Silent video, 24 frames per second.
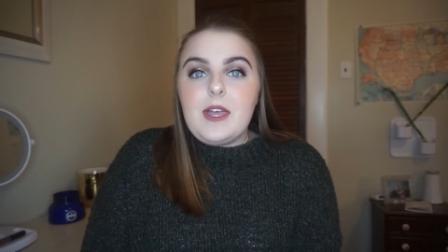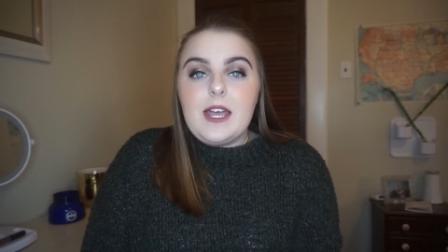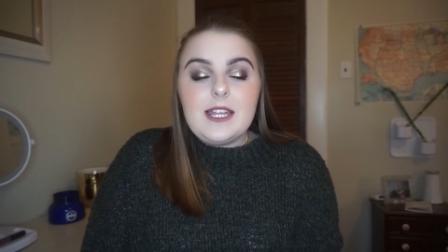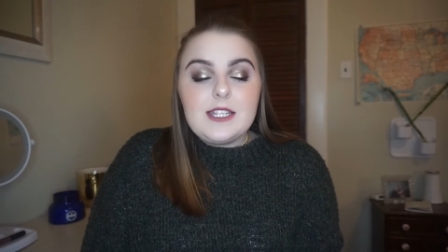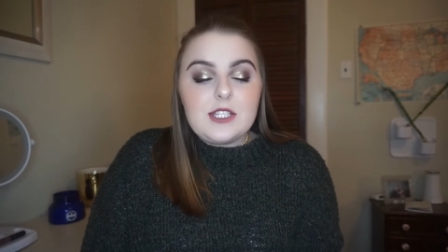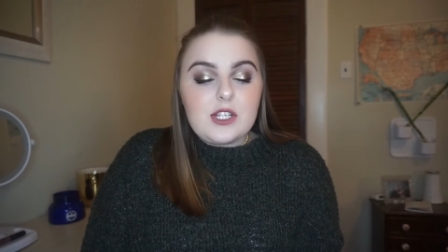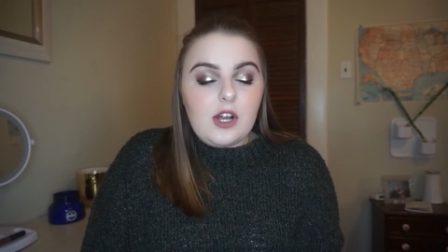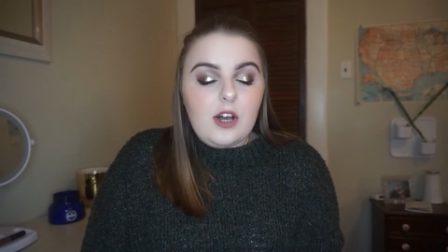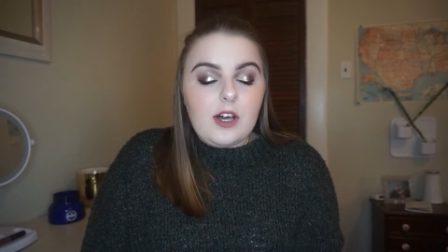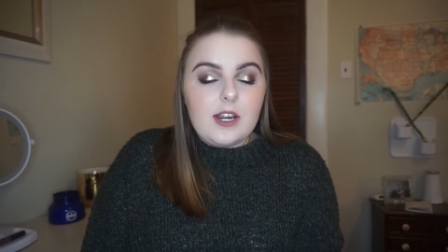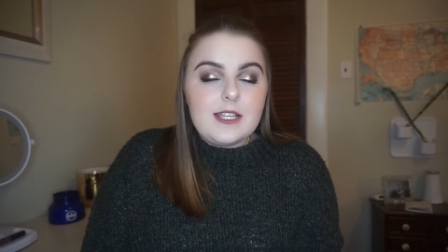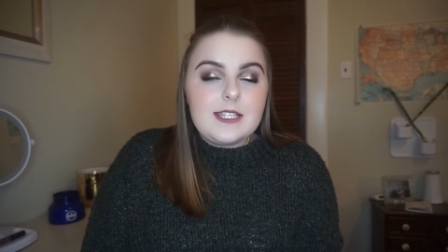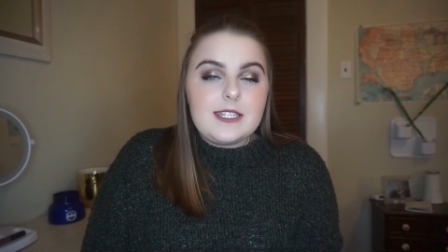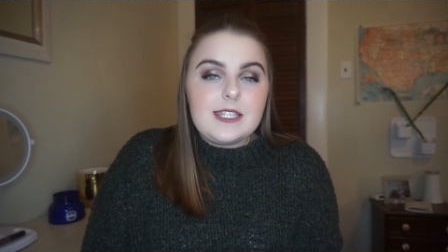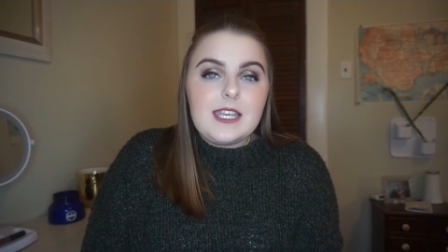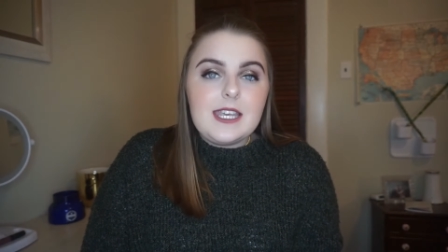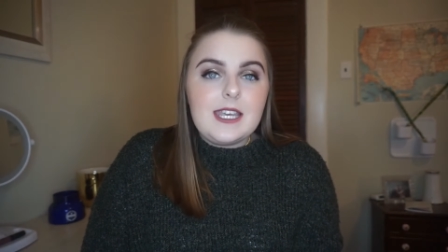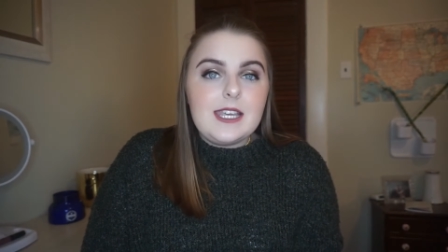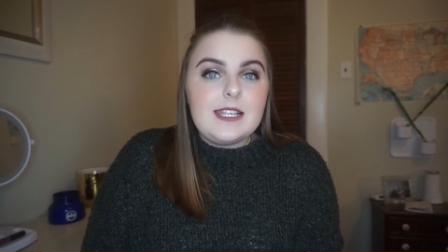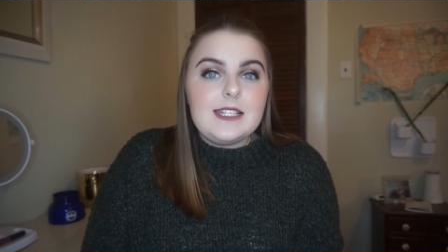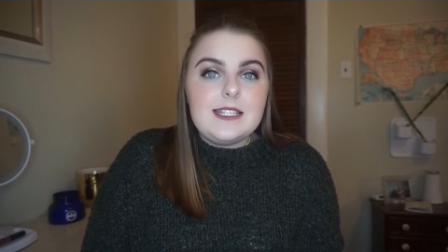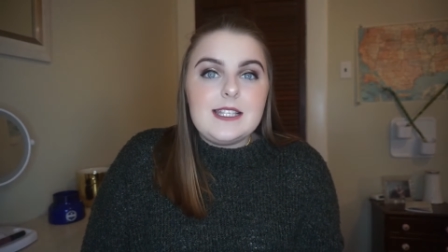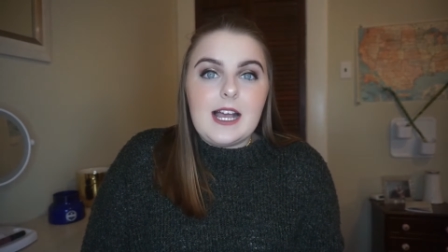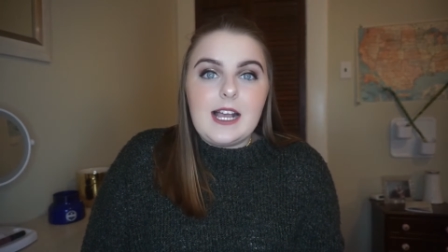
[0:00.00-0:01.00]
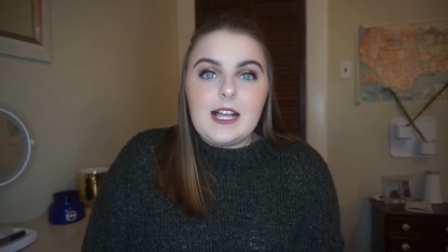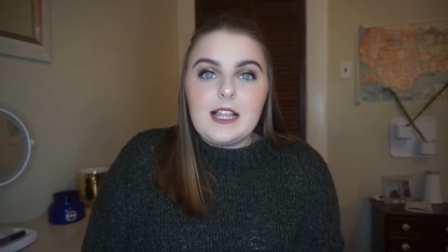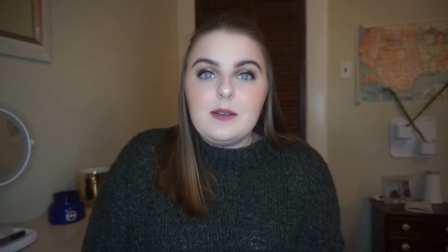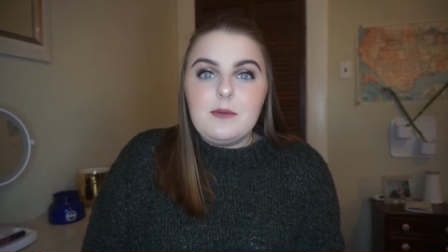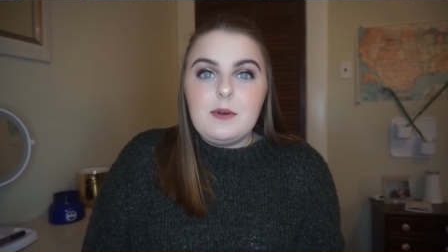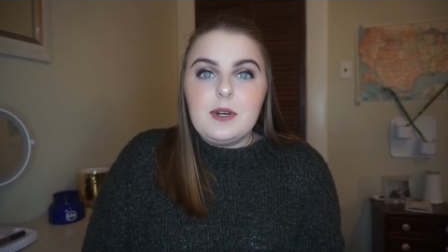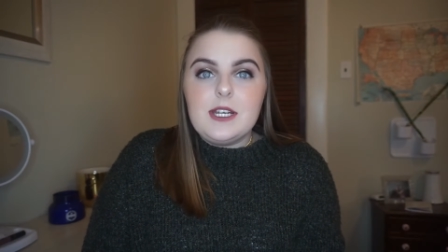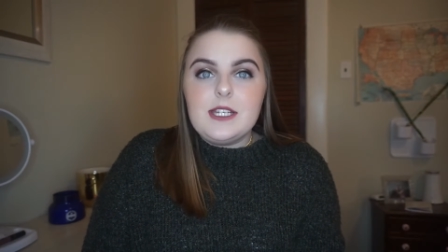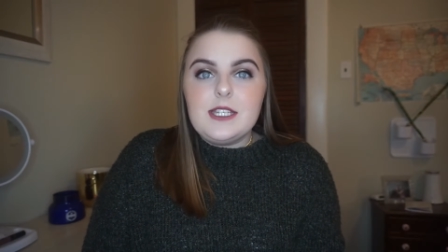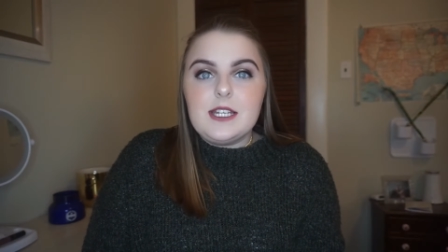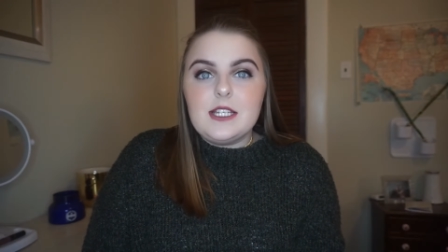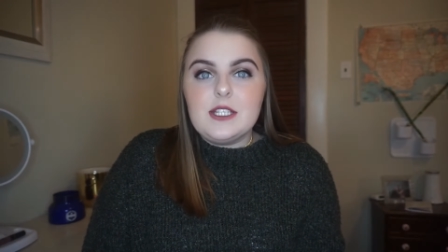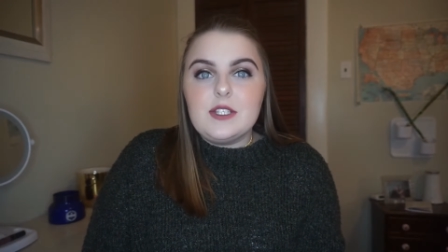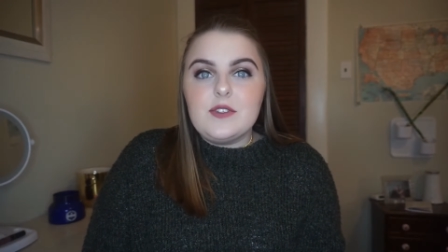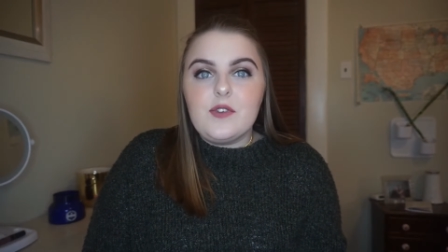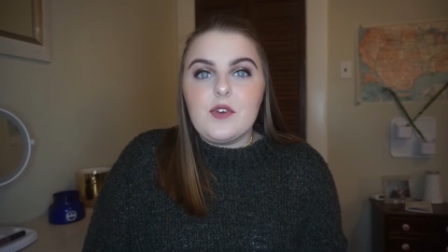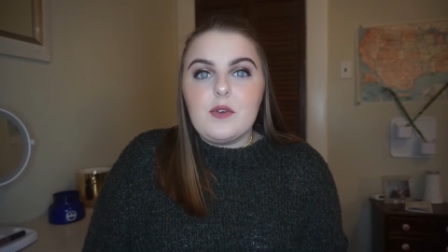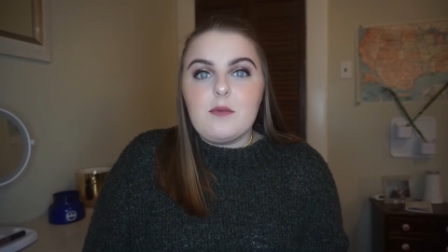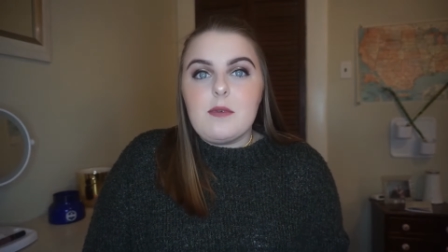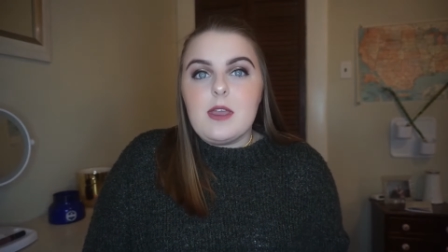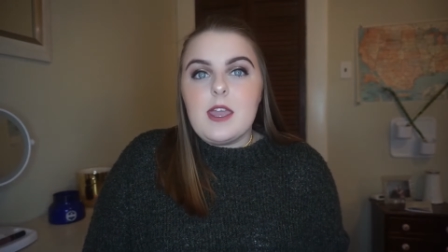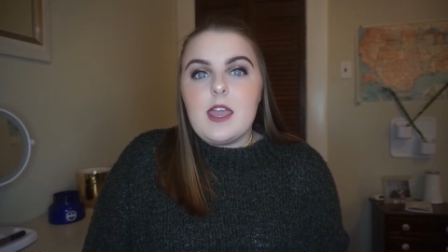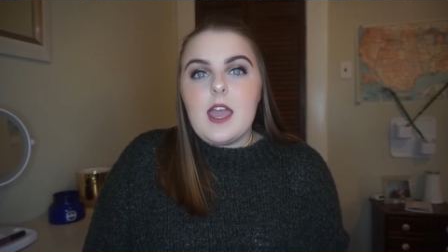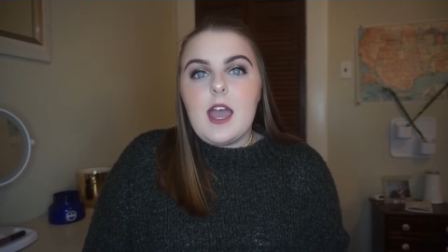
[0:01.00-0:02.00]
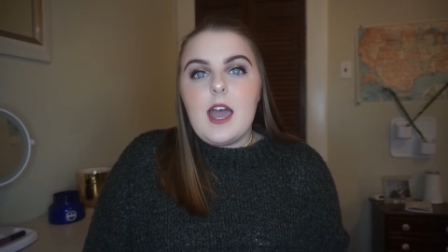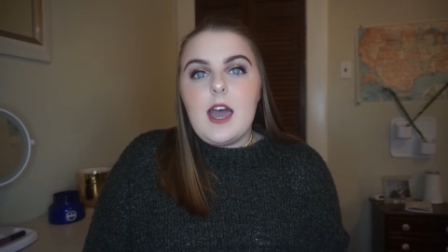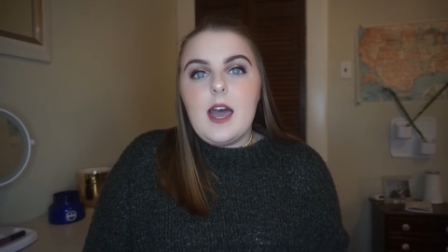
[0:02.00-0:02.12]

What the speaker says: that's honestly exactly what it does for me.